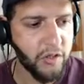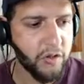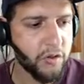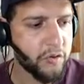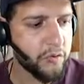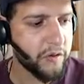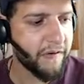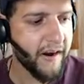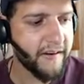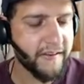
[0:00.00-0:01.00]

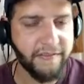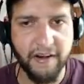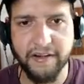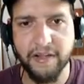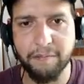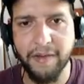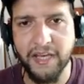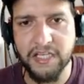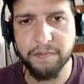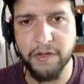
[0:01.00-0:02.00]
Unified threat
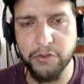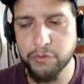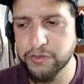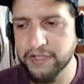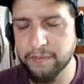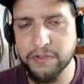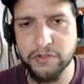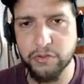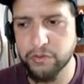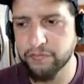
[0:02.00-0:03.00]
management, UTM is
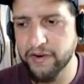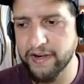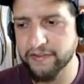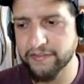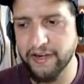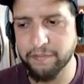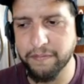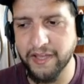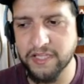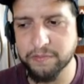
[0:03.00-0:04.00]
unified threat
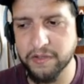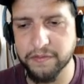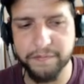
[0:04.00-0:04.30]
management.